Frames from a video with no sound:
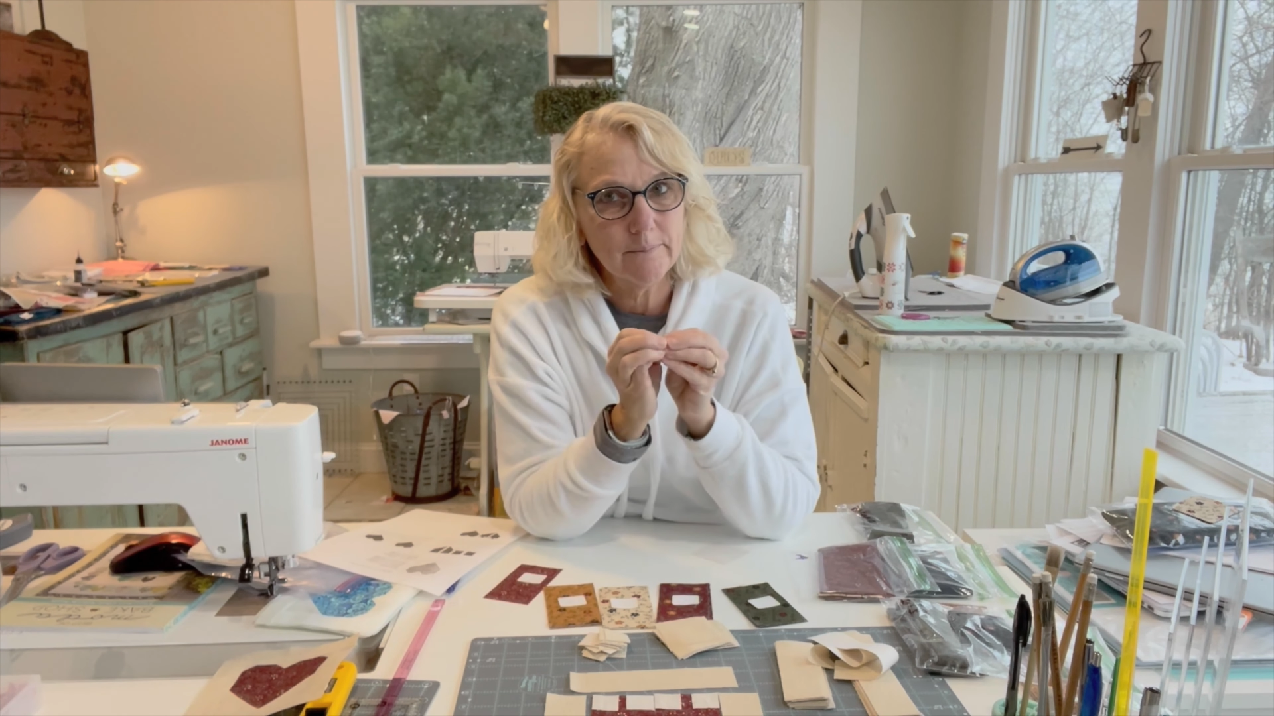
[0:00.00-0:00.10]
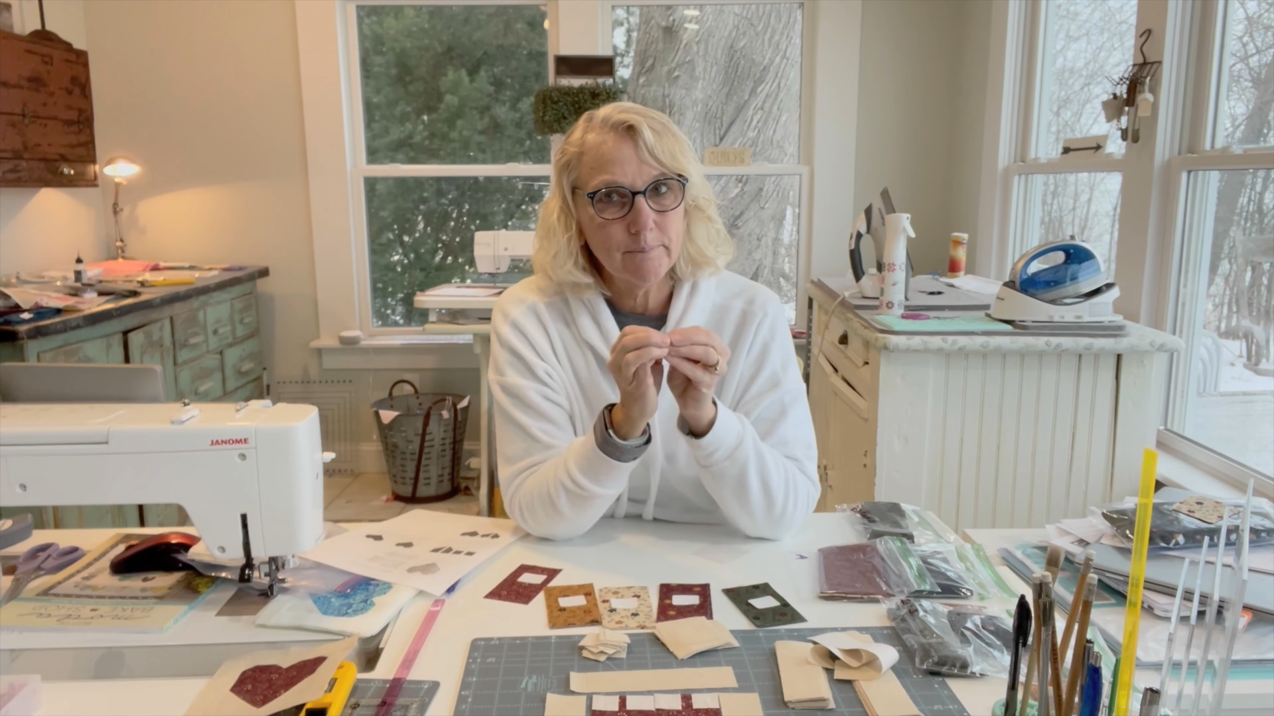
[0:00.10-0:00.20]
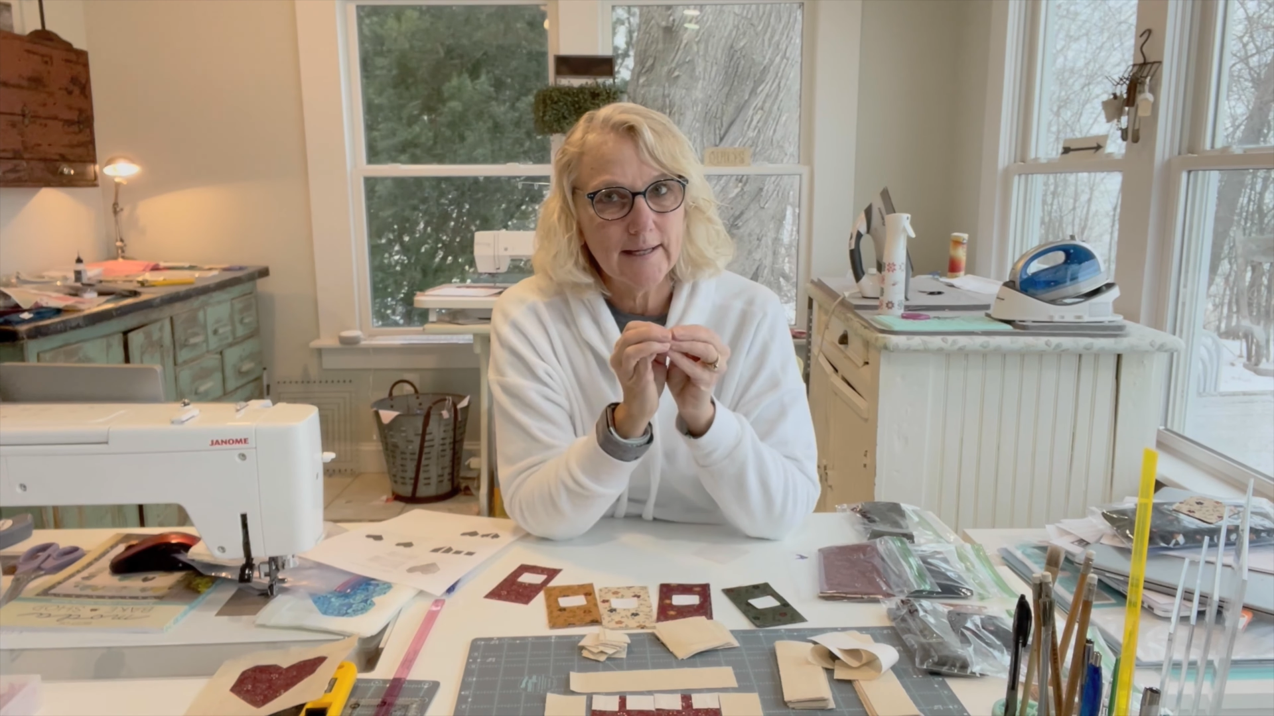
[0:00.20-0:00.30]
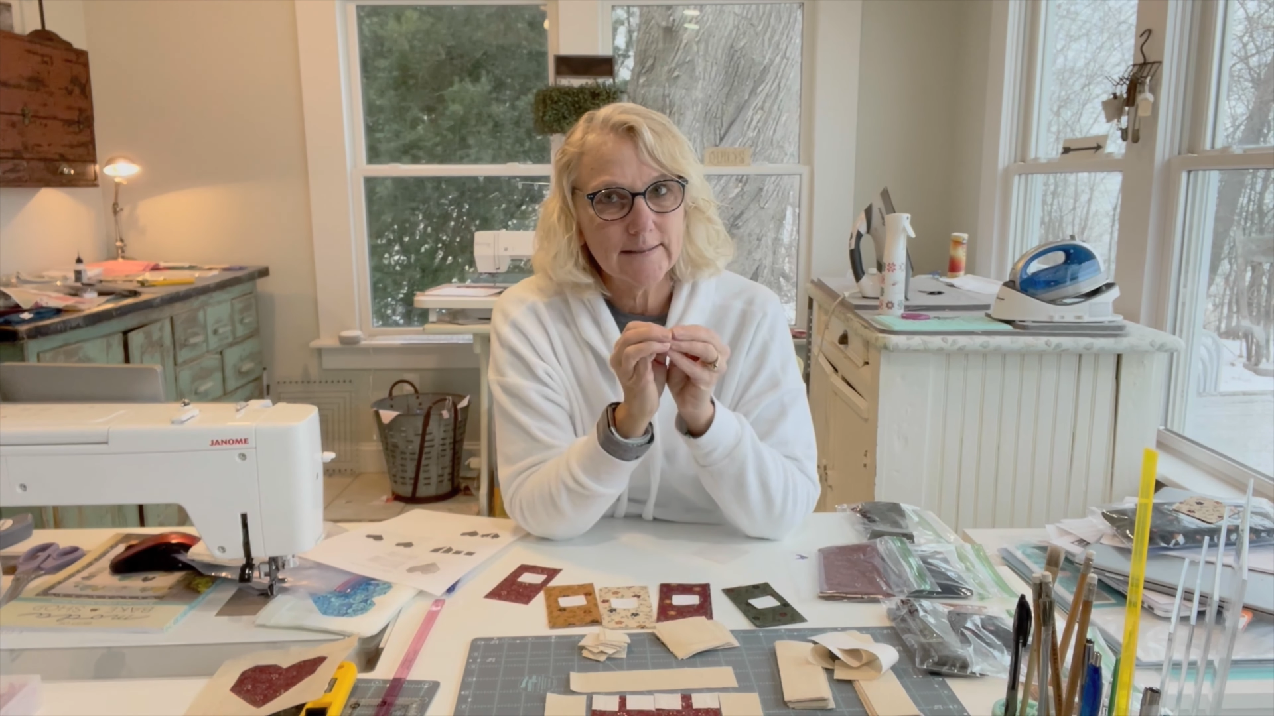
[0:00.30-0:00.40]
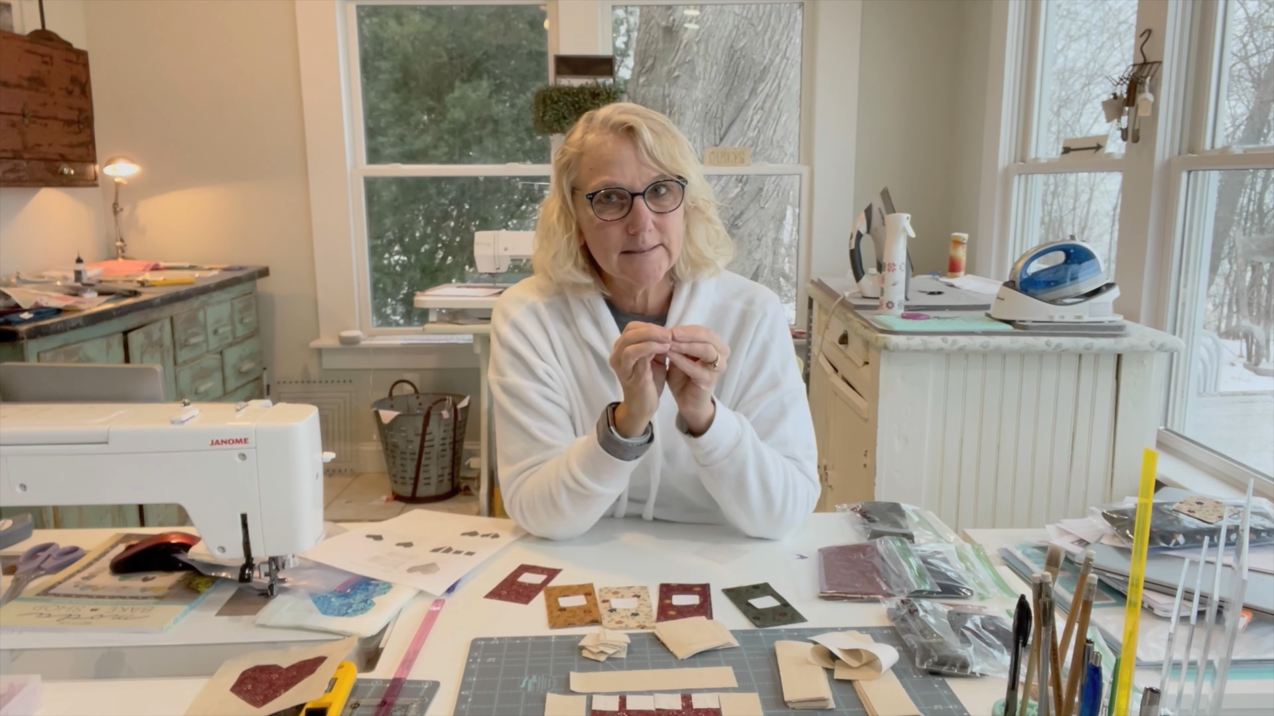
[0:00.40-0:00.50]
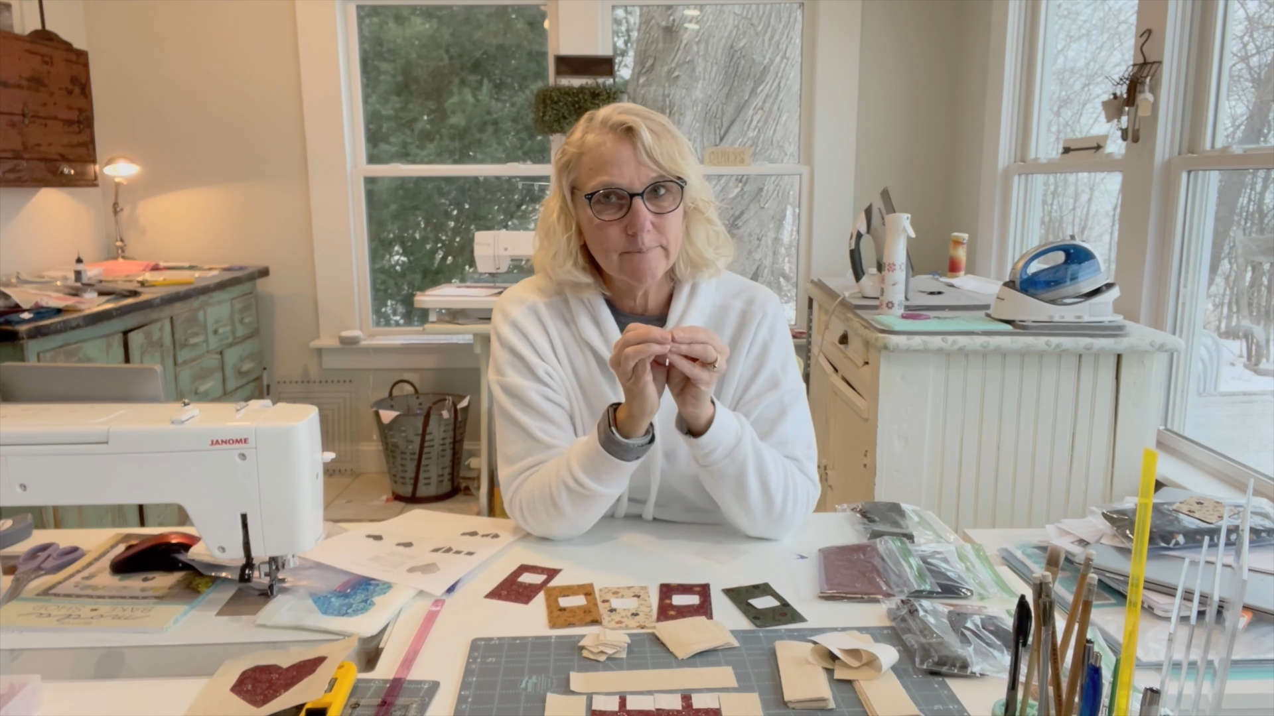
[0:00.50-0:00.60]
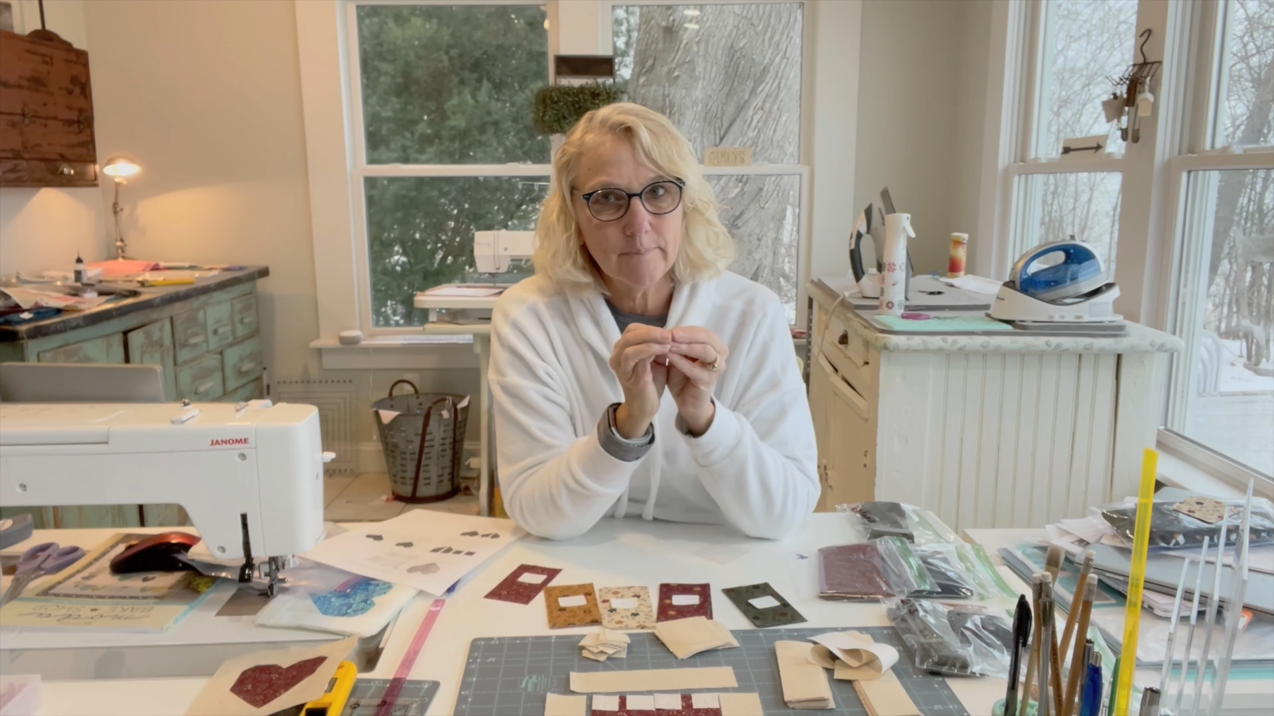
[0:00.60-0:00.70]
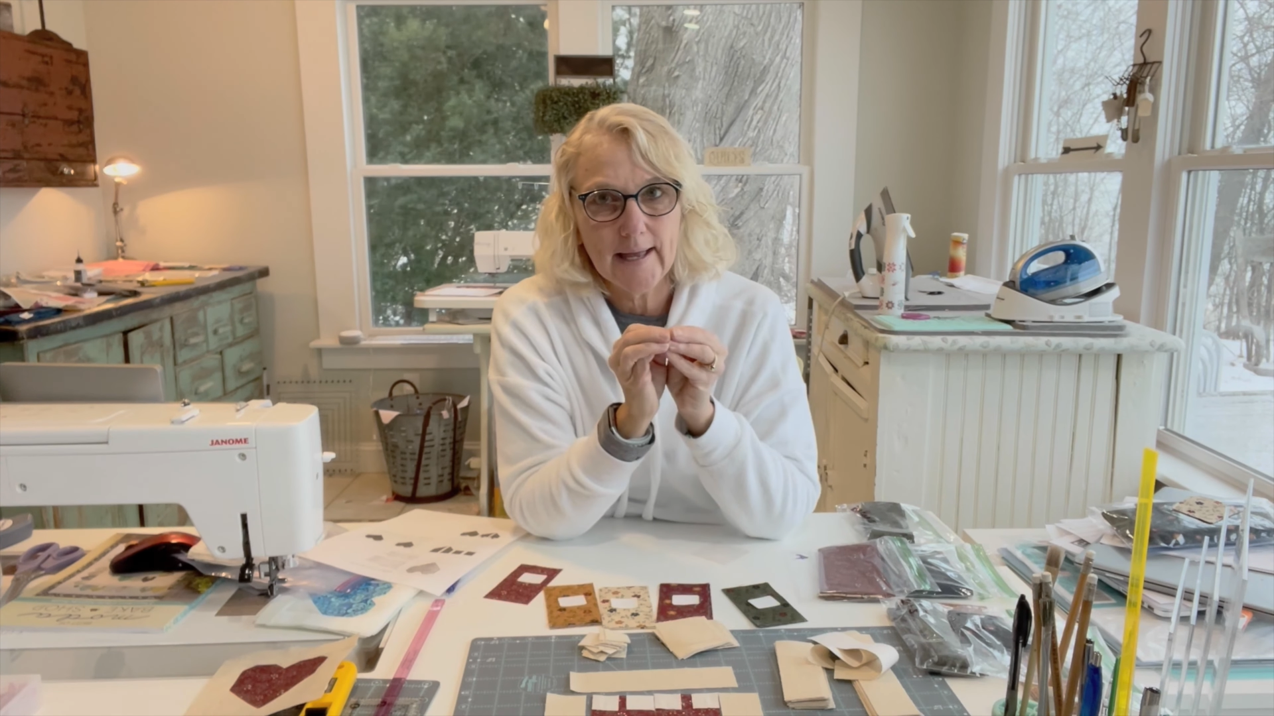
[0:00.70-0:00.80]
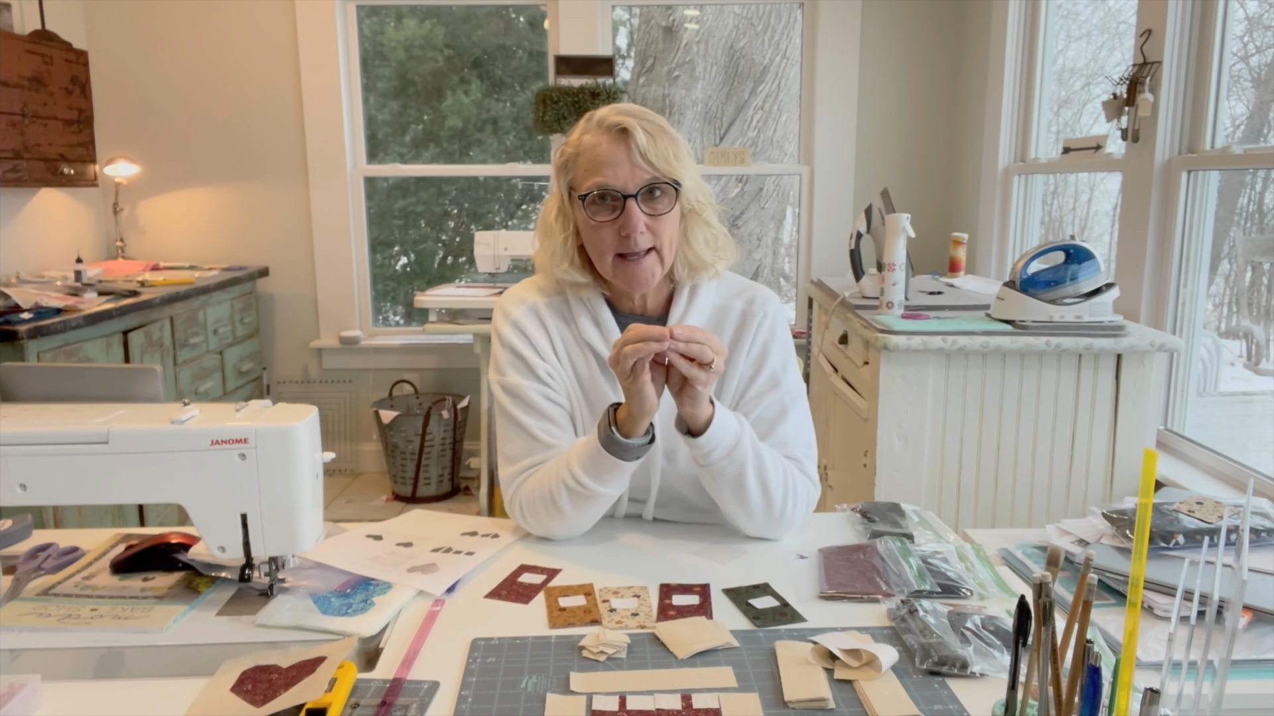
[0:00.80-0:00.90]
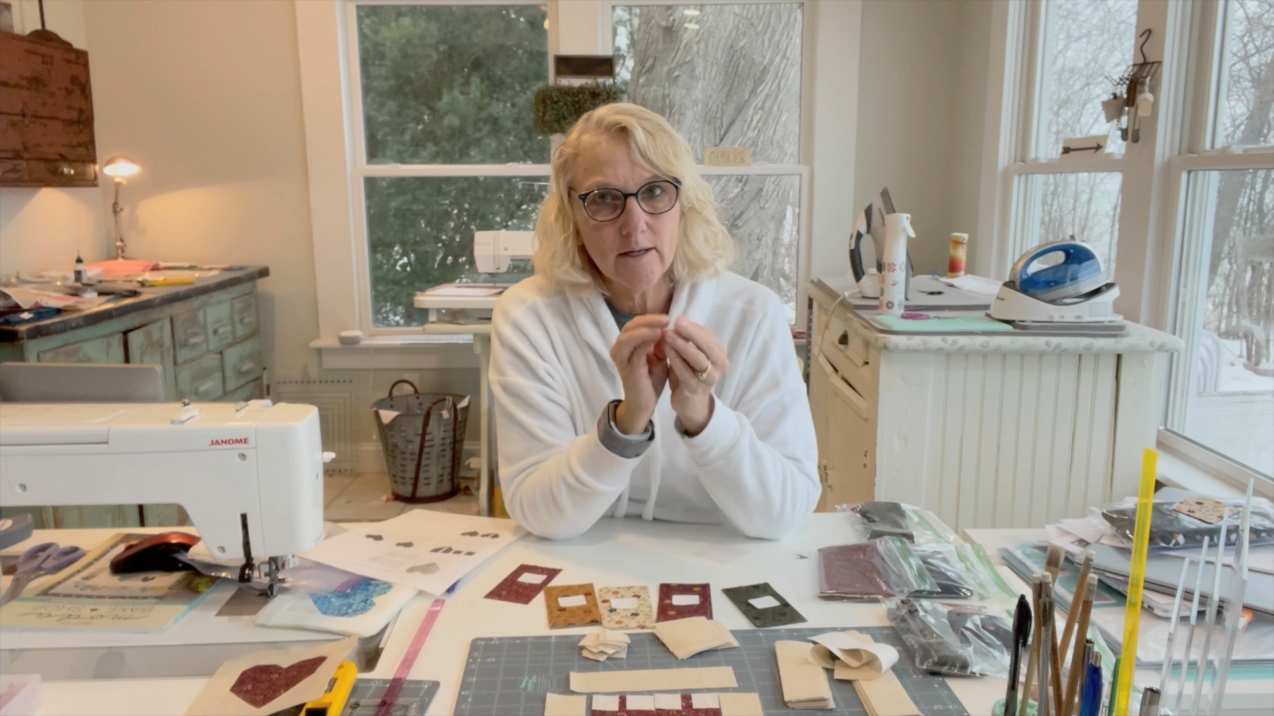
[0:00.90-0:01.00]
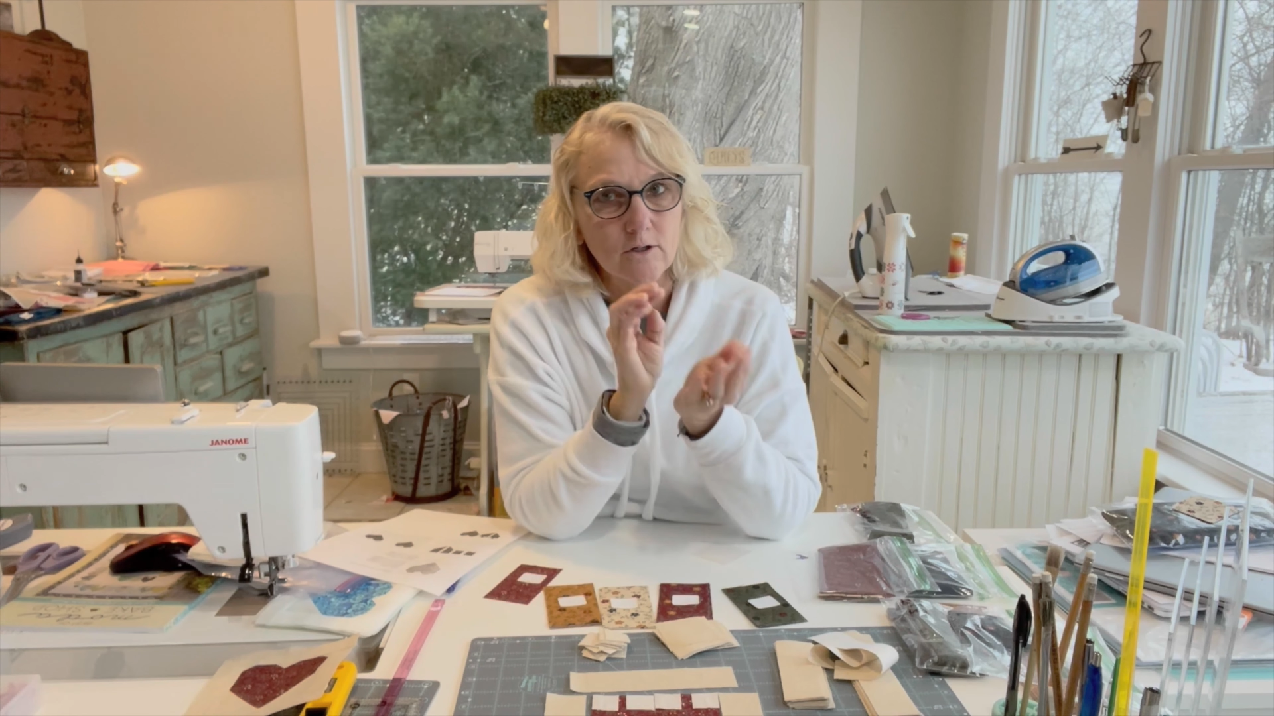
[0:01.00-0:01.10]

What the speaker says: plastic bag